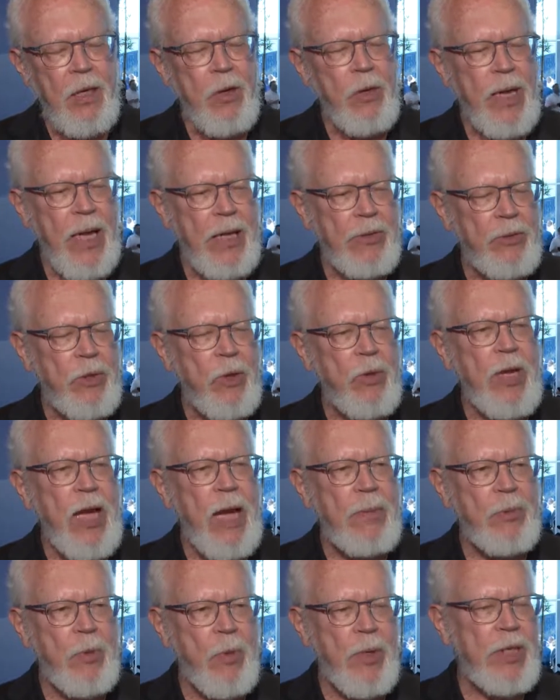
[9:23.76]
Okay, so
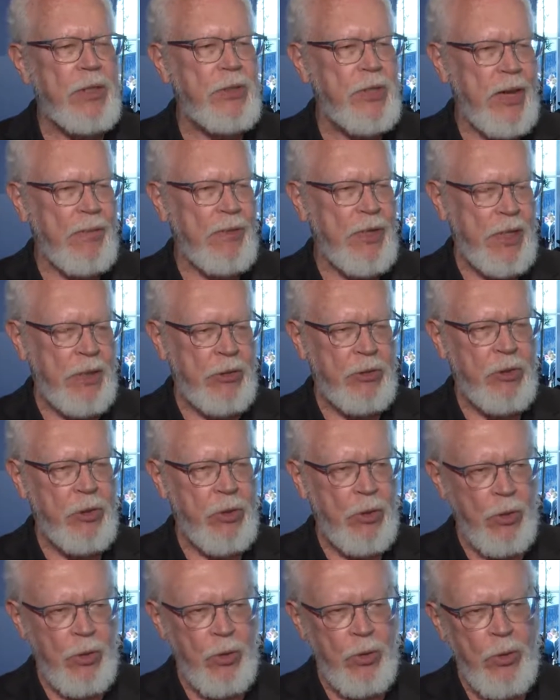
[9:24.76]
COP27 needs to
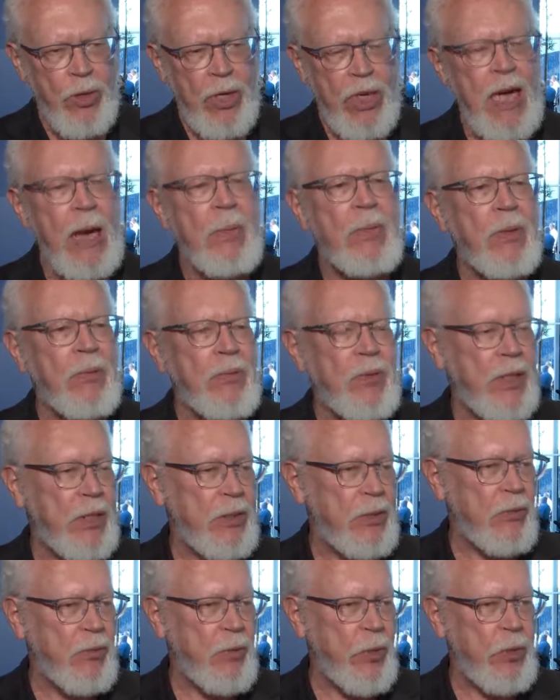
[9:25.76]
do a couple of
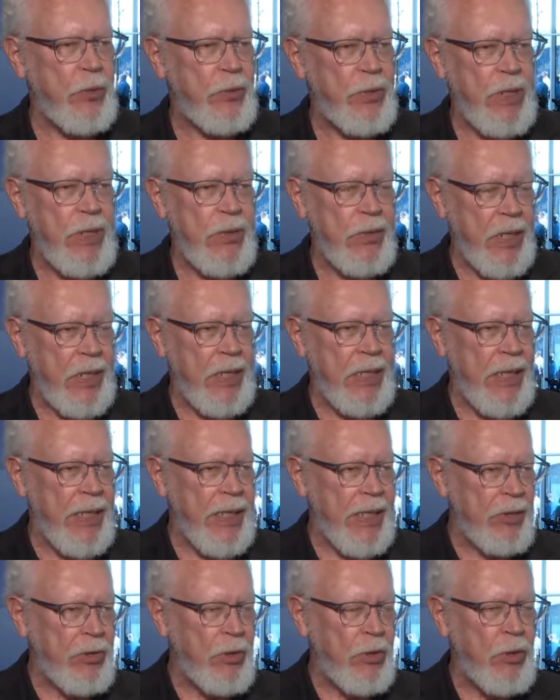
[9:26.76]
things. The first thing they
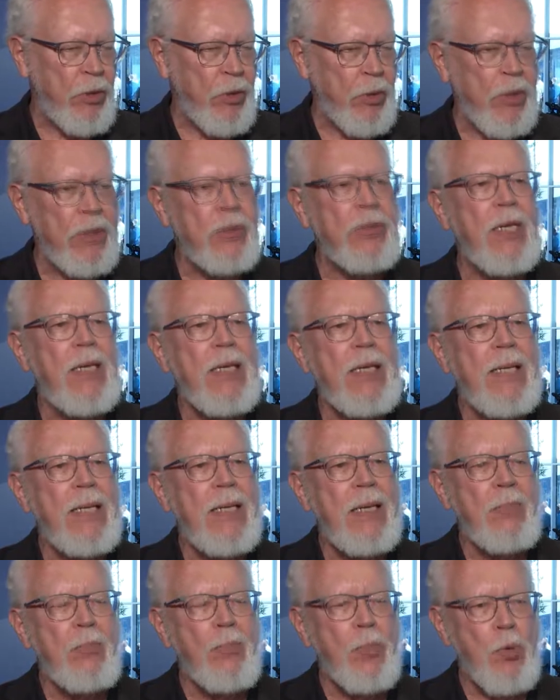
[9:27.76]
need to do is
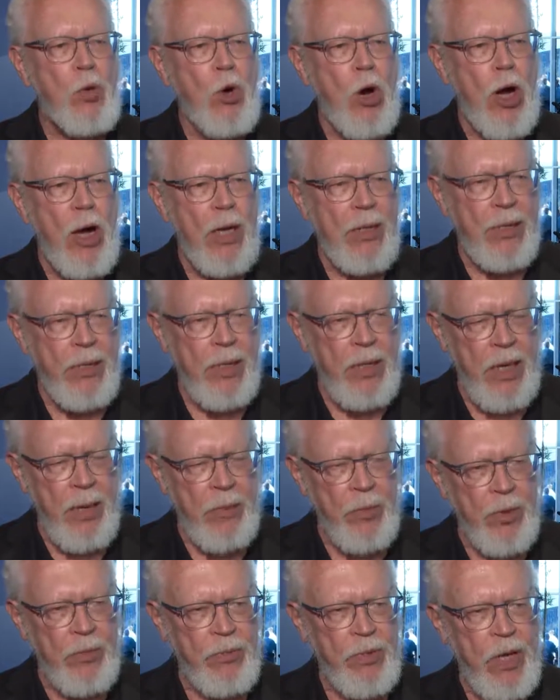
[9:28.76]
broaden the
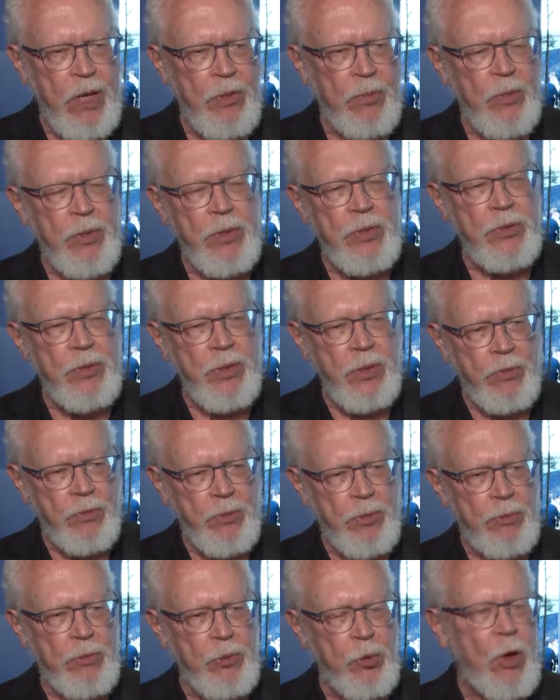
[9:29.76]
number of countries that
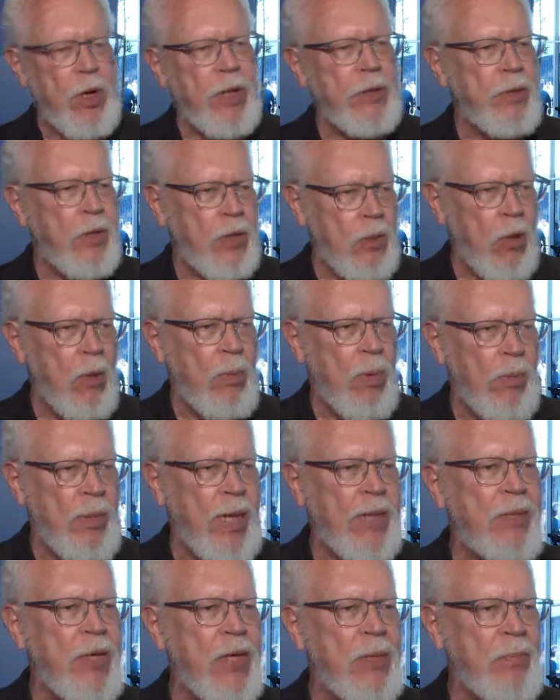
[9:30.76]
have joined the Global
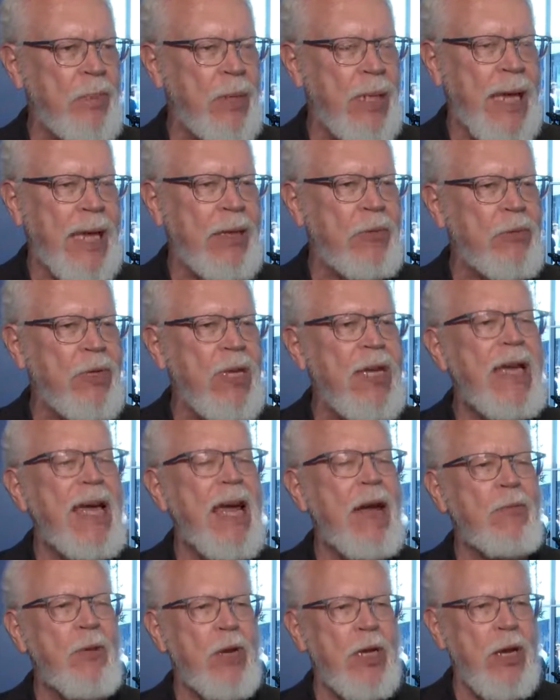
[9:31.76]
Methane Pledge.
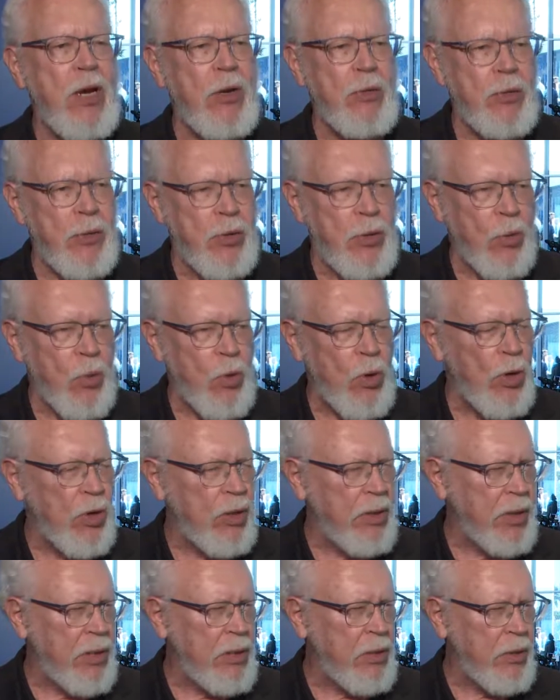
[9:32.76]
Every country of the
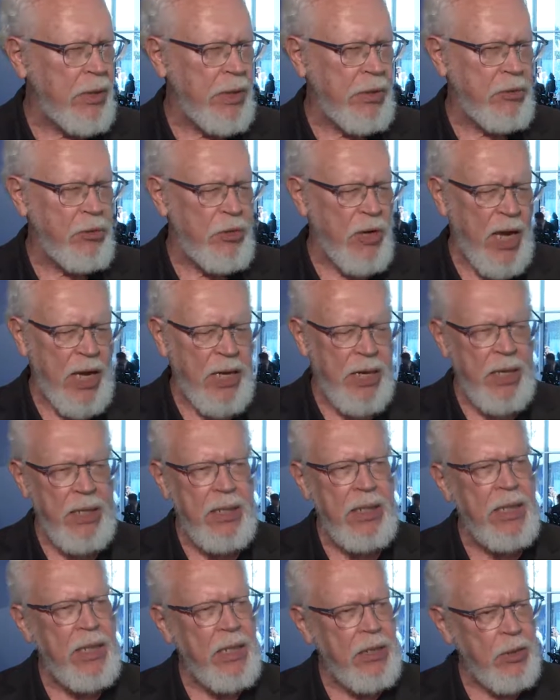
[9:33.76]
world, including China,
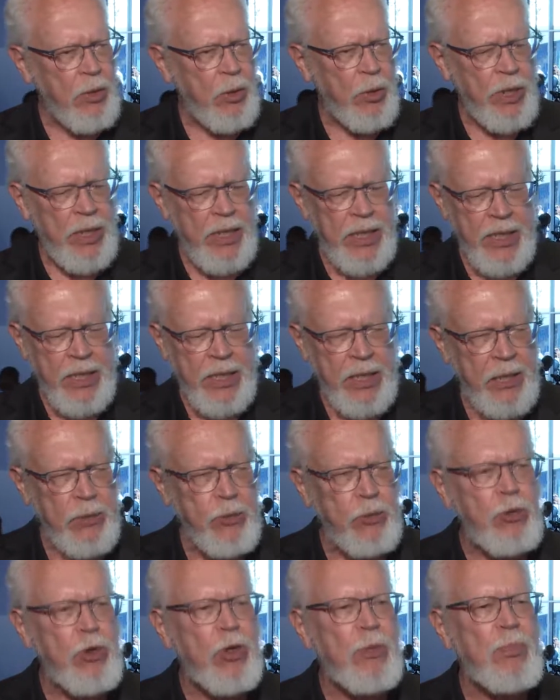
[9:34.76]
including India,
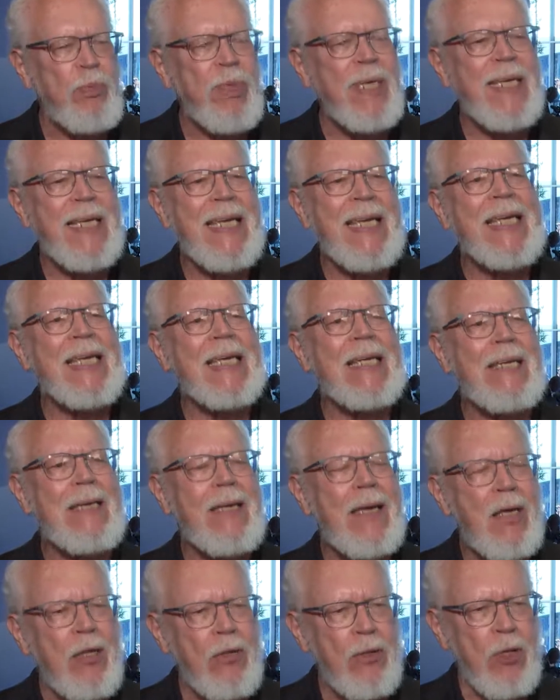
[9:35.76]
should be
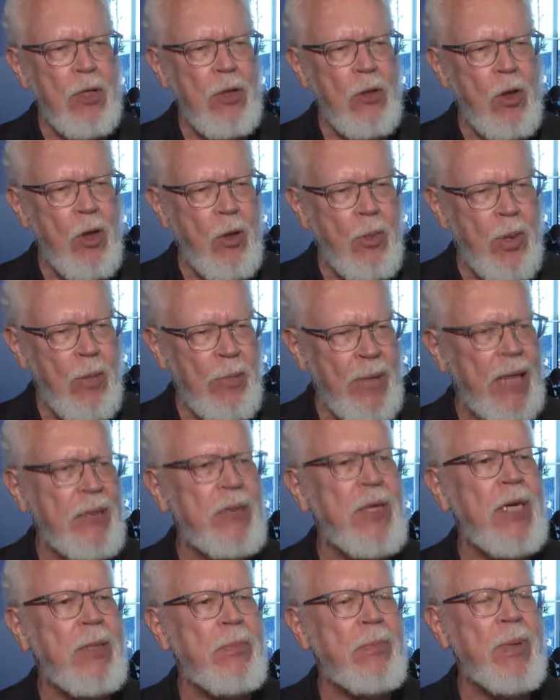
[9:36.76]
in the Global
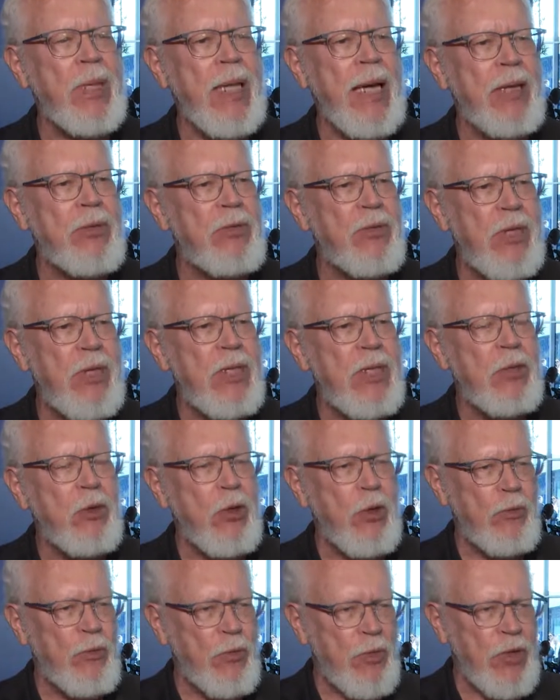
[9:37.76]
Methane Pledge.
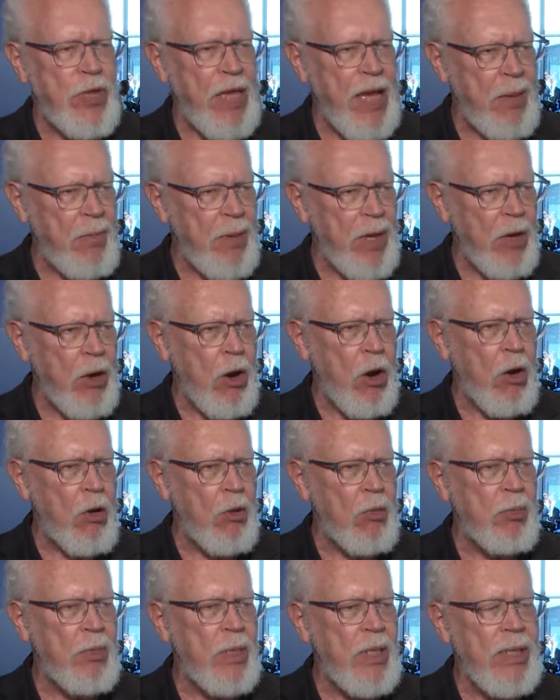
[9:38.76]
Good for them at
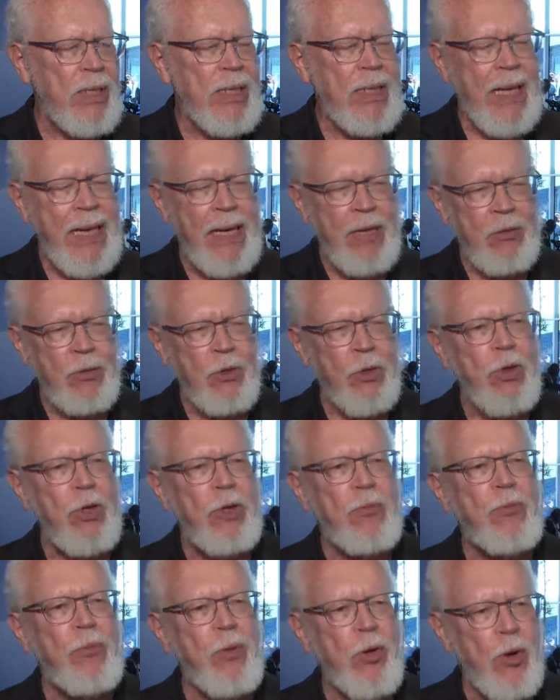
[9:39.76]
home, and it's
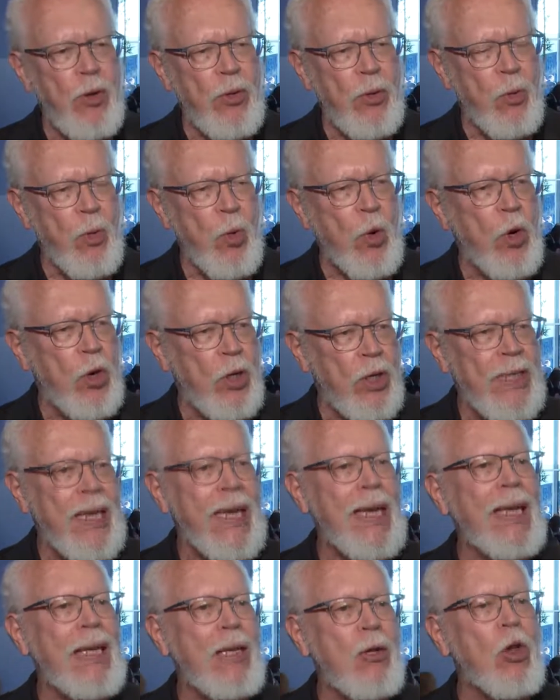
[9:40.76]
good for the world
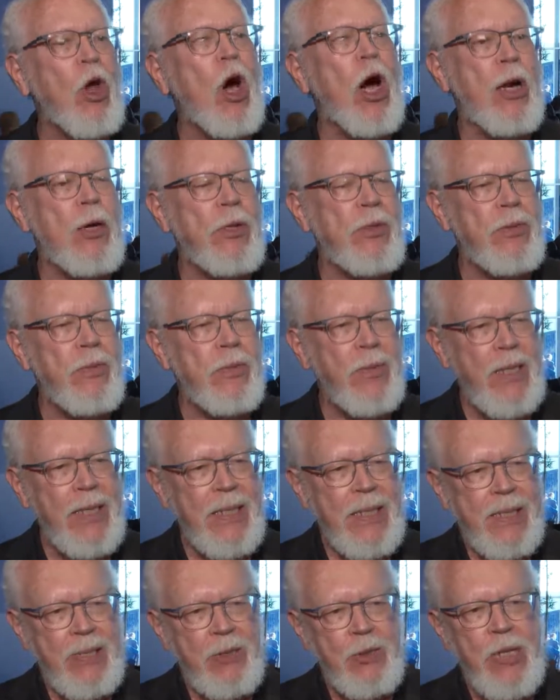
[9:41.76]
at large.
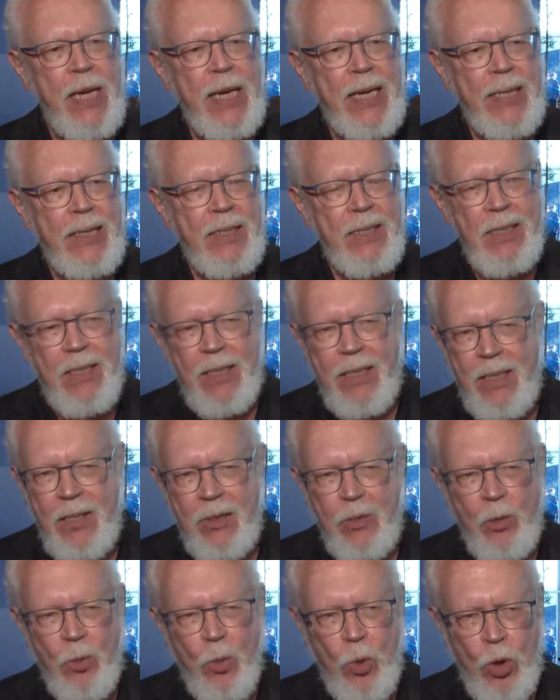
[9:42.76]
Second,
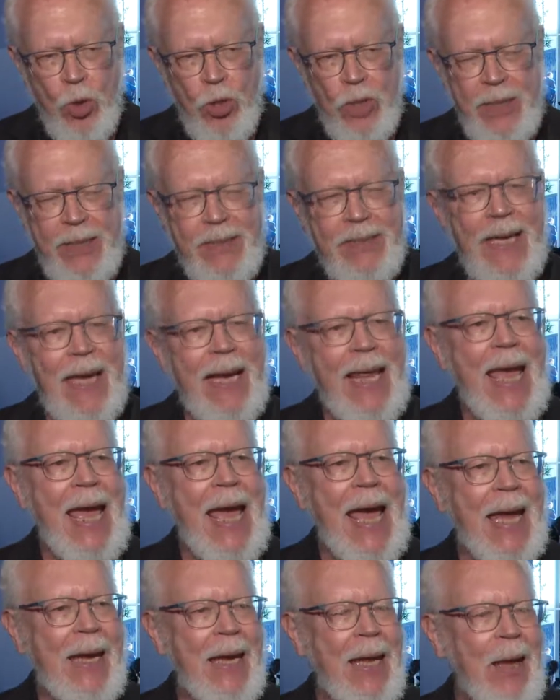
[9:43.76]
the world has got to
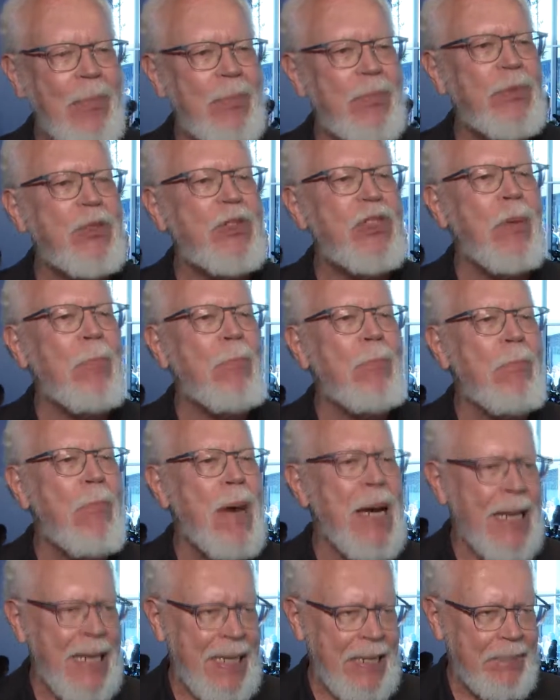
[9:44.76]
add up some
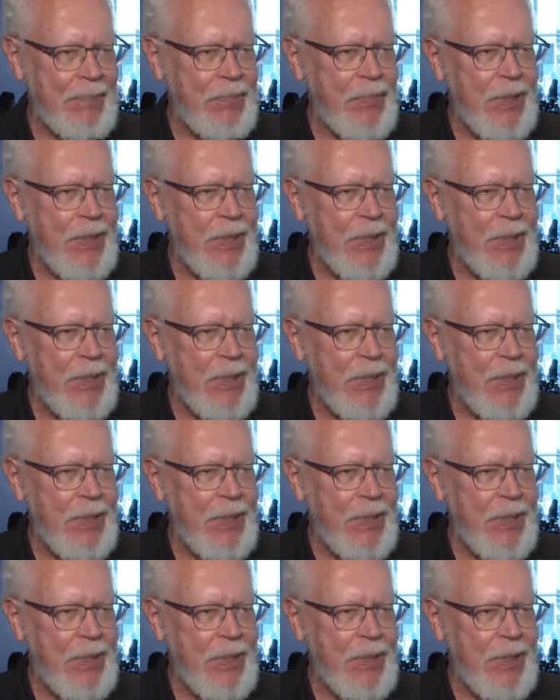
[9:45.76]
money.